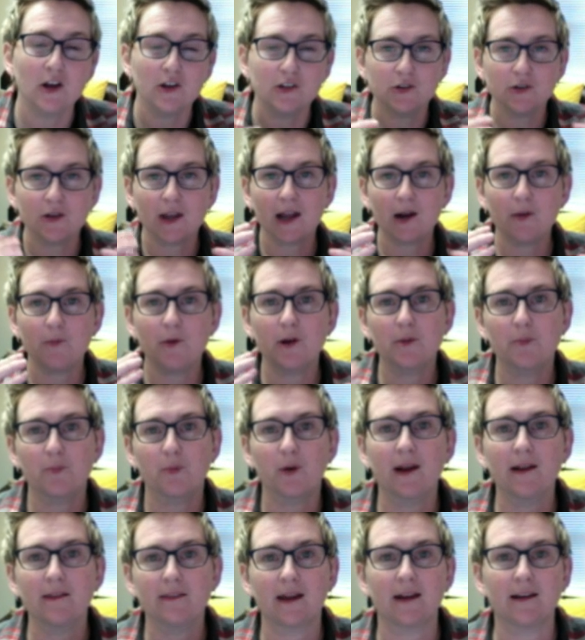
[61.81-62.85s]
So you kind of want to
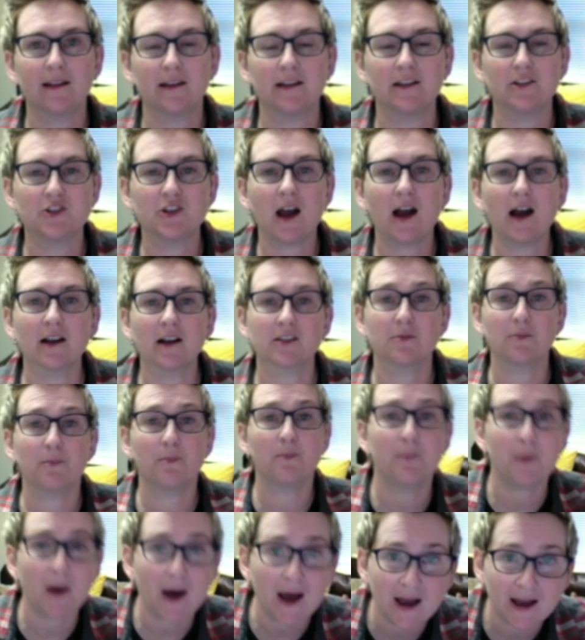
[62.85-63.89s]
break that into chunks,
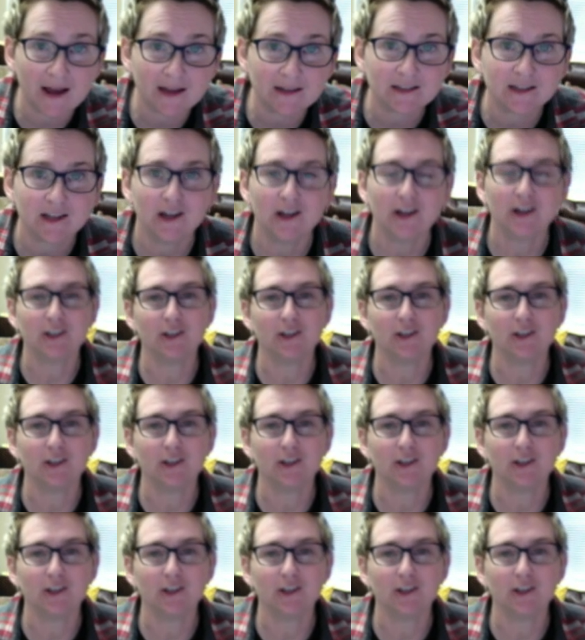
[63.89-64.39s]
but